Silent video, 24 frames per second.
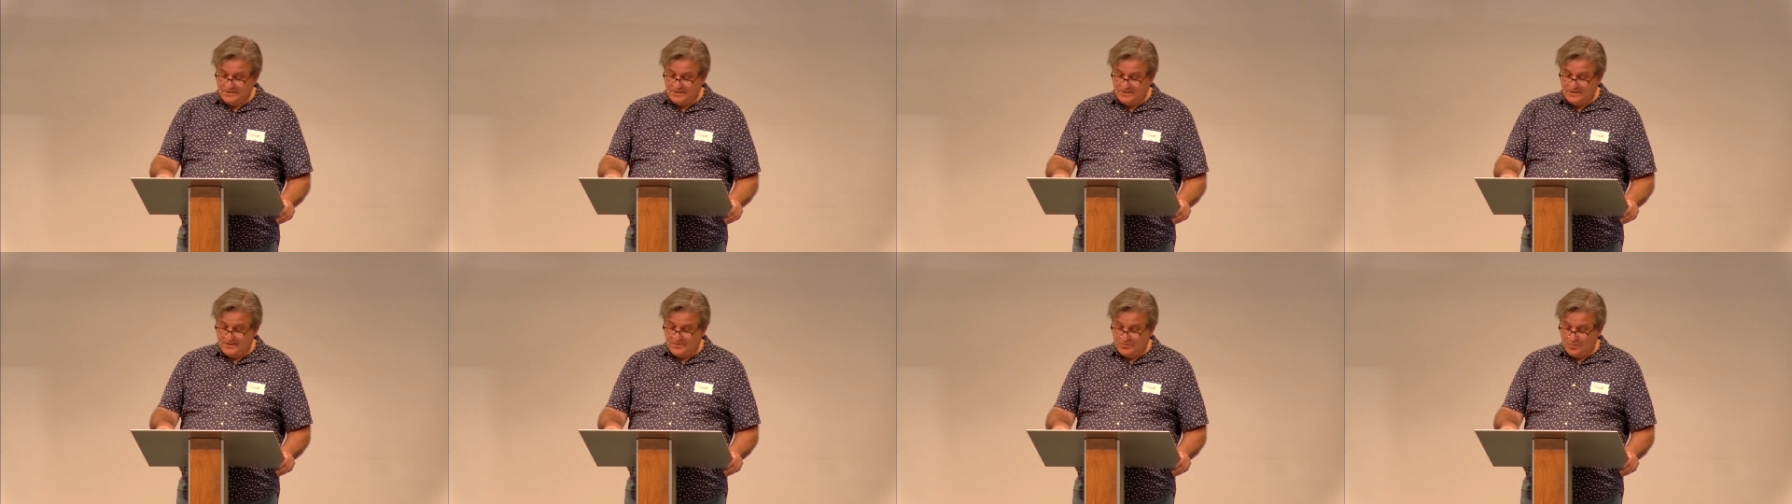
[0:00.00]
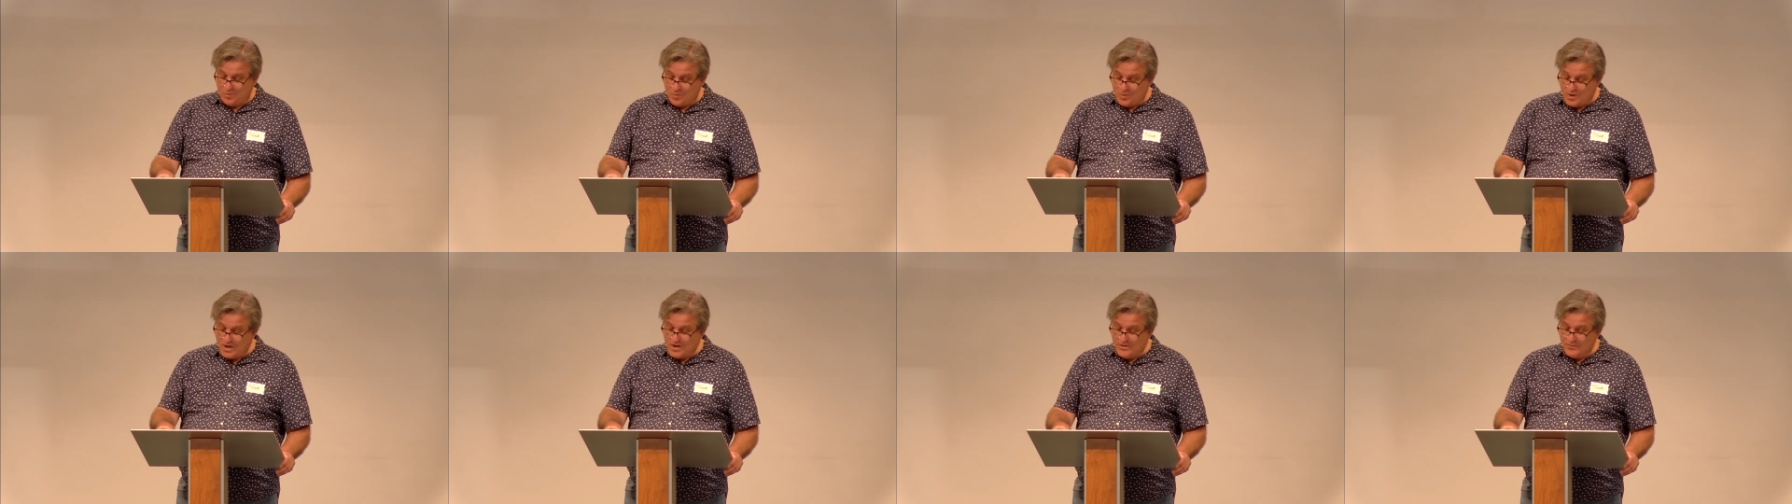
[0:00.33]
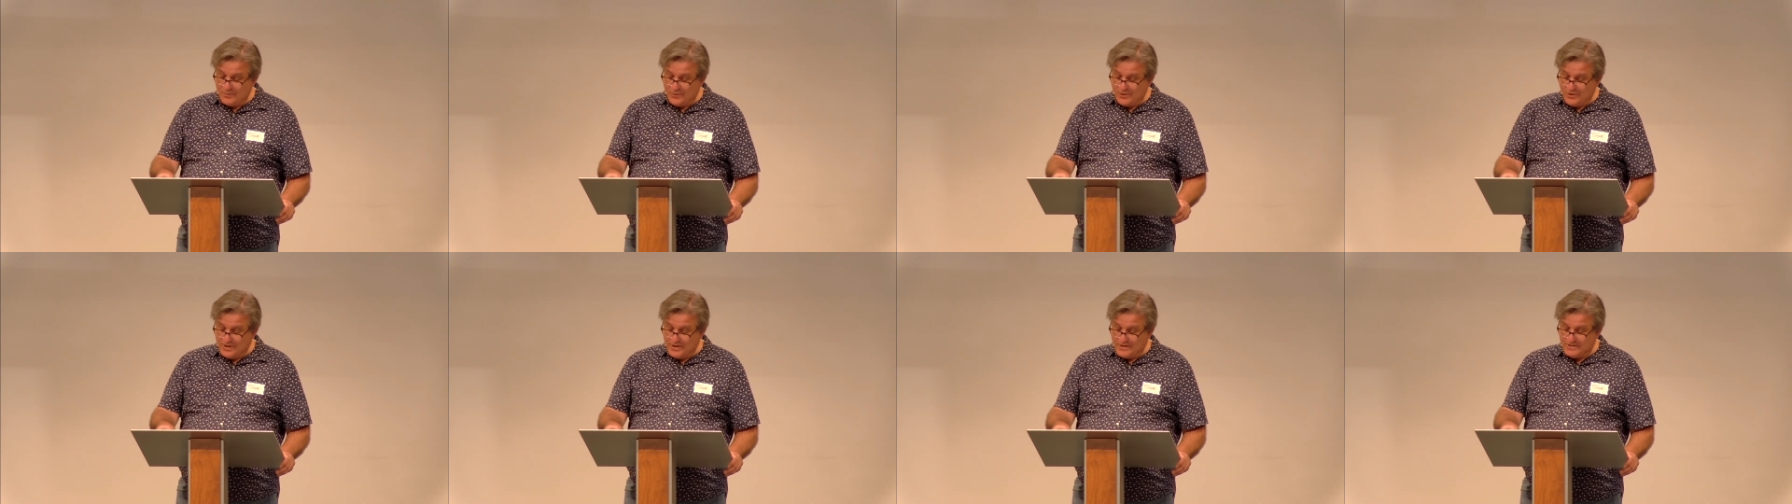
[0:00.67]
in that
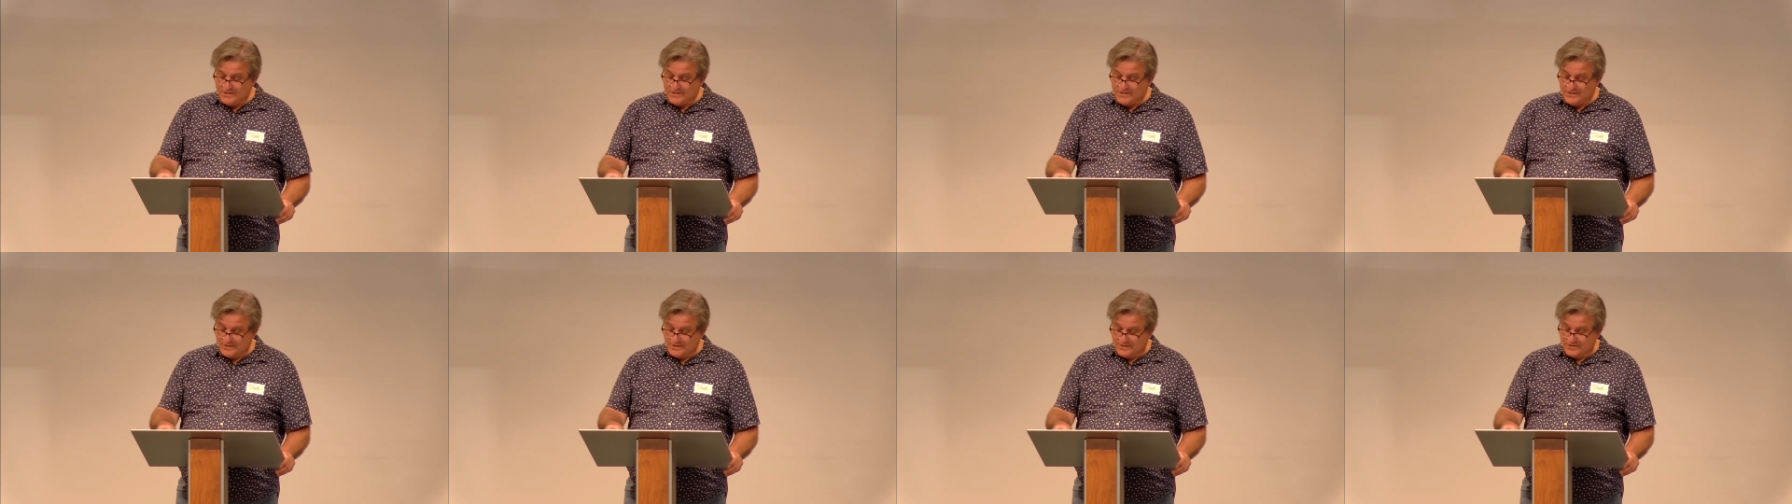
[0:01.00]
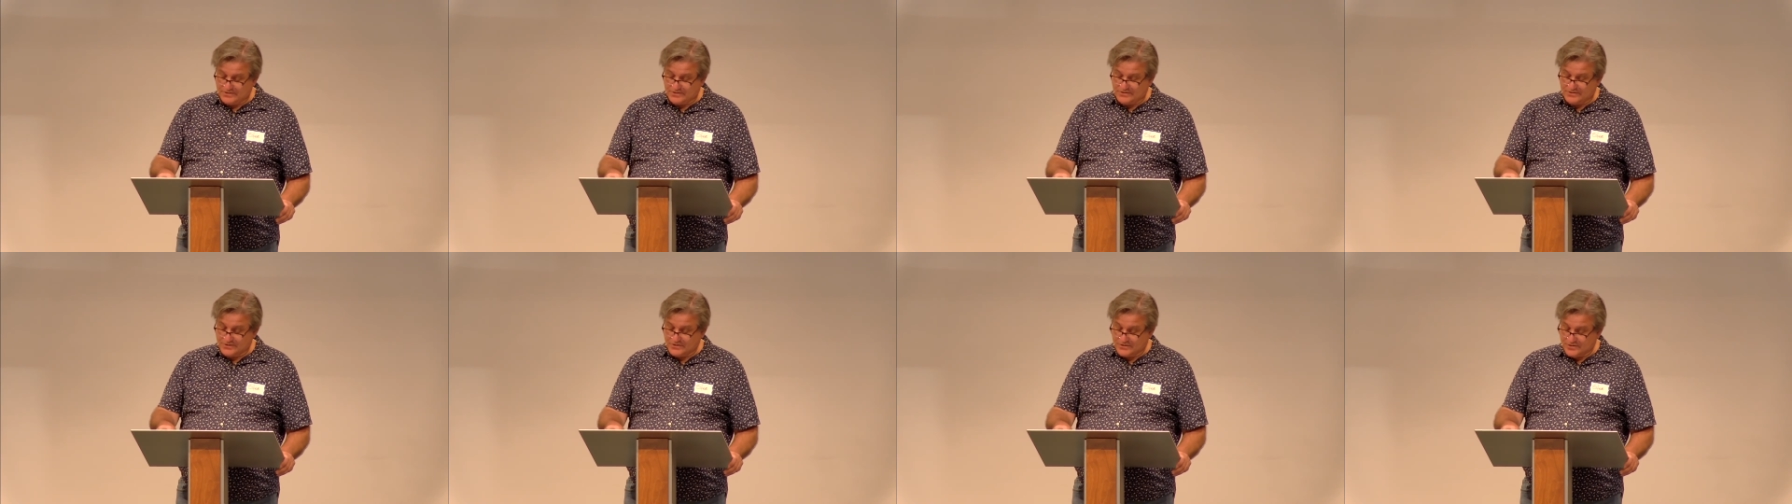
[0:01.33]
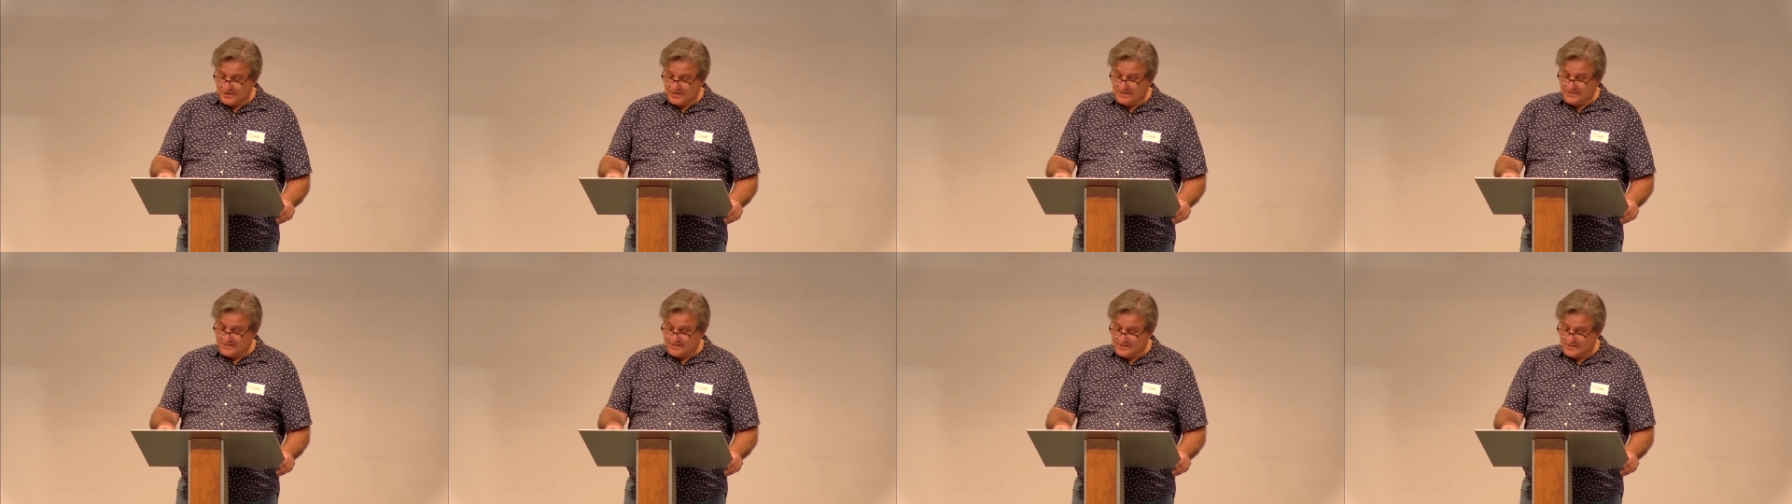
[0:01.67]
while we yet sinners,
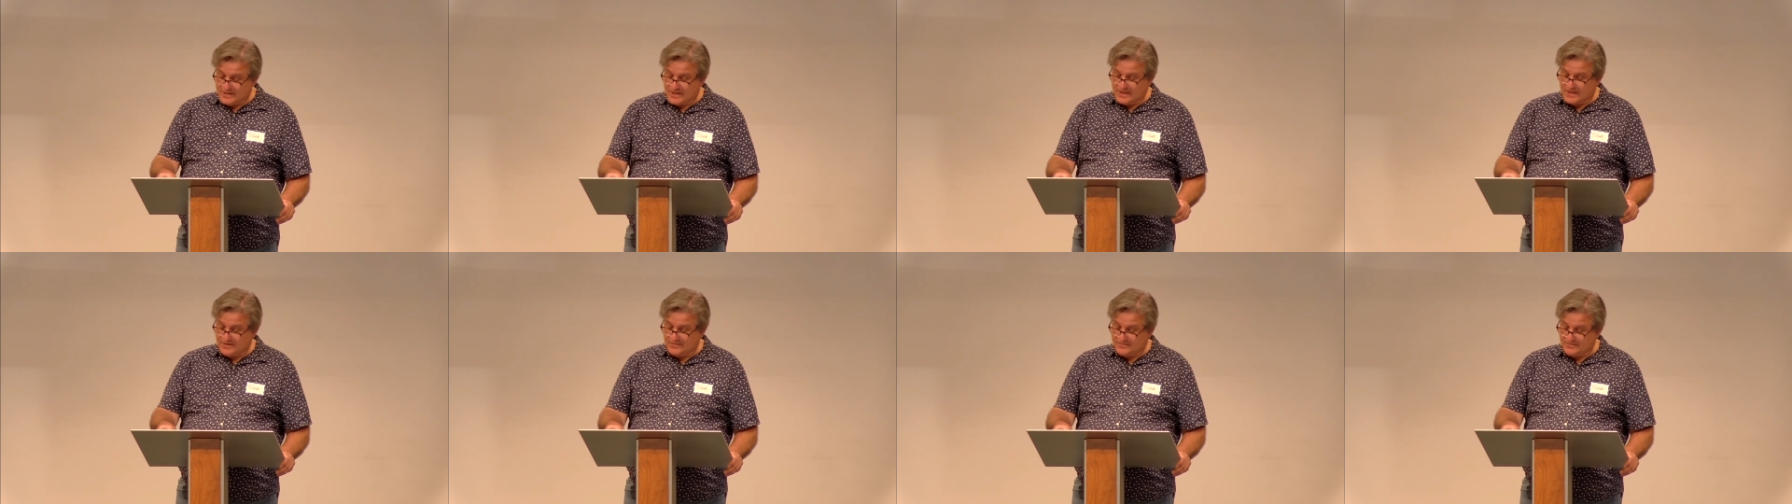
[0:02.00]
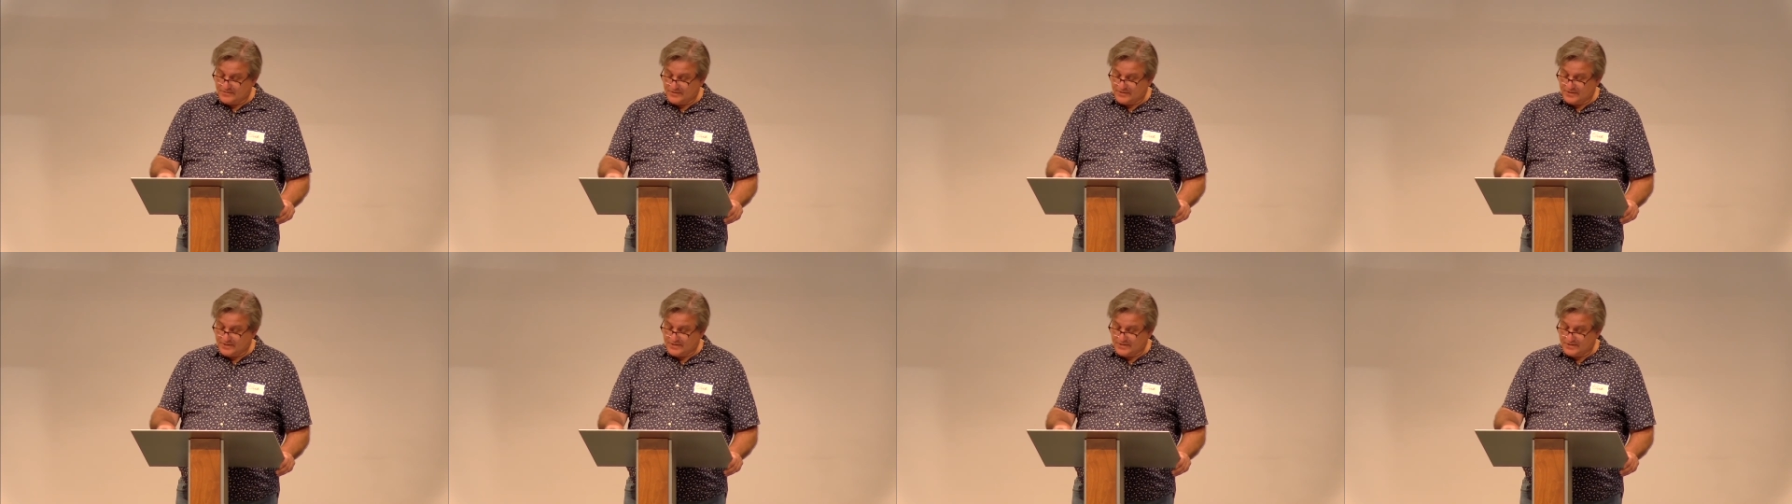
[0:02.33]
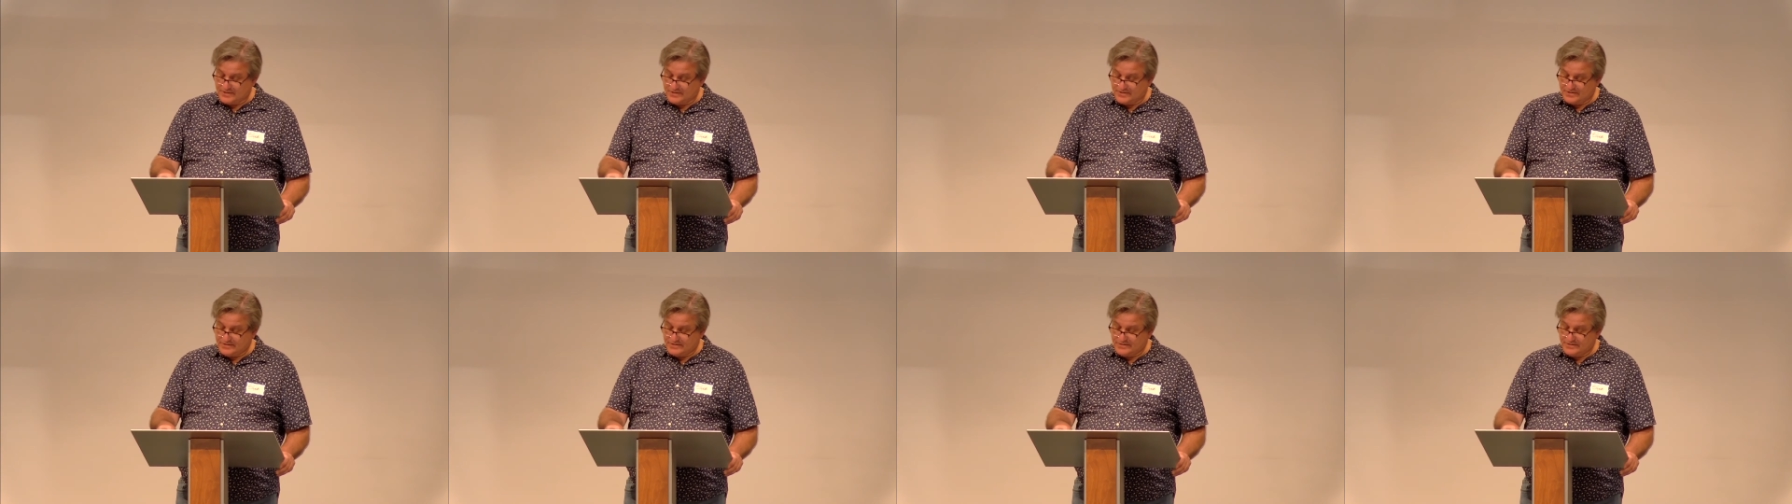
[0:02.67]
Christ died for
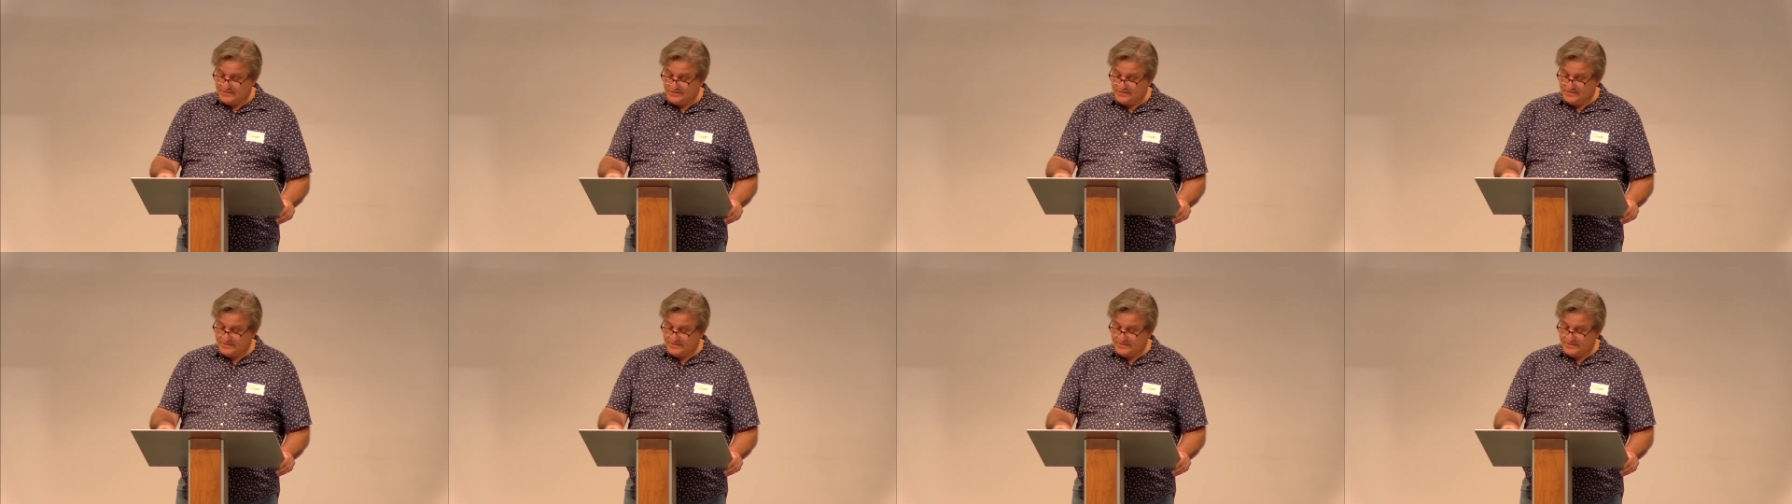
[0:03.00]
us.